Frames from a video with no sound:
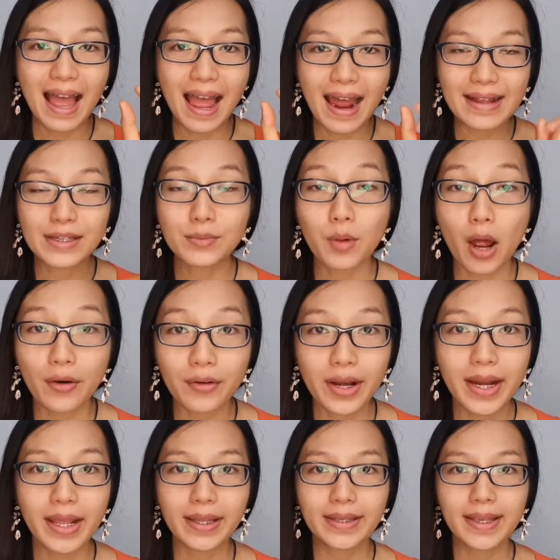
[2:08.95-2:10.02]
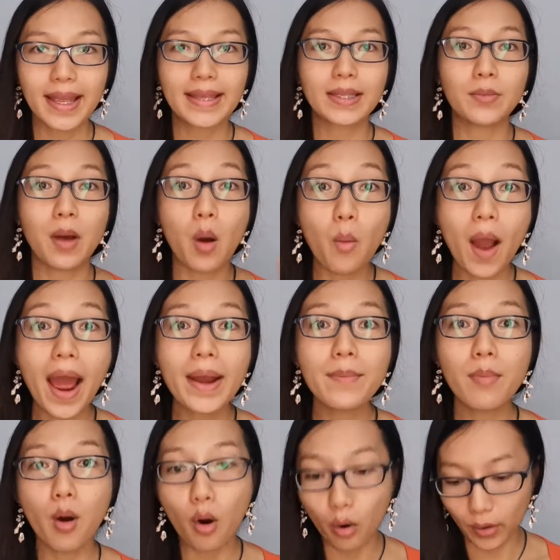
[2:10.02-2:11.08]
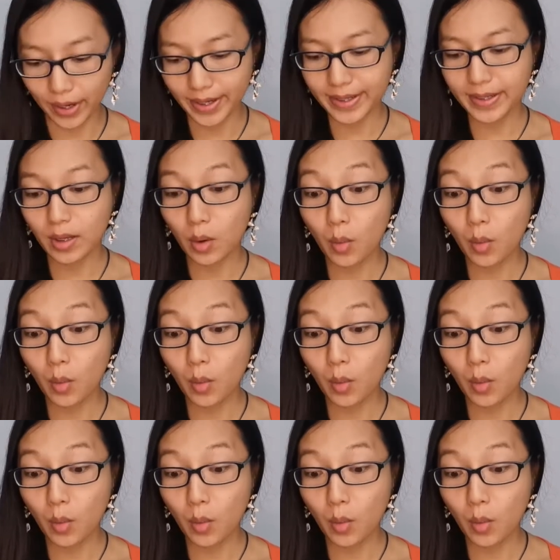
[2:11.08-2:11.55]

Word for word: as spot reading is about 1.1.4